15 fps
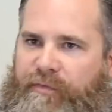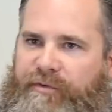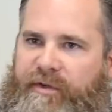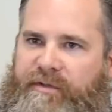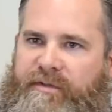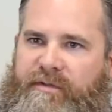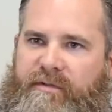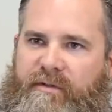with
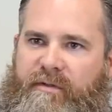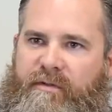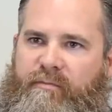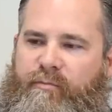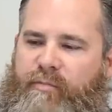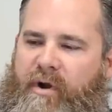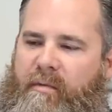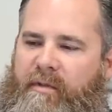just,
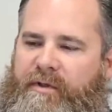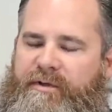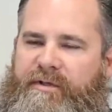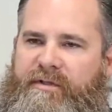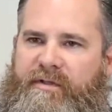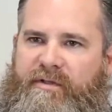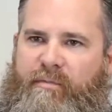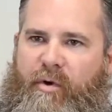probably
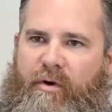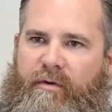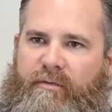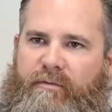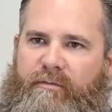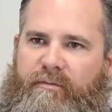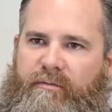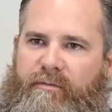just this part.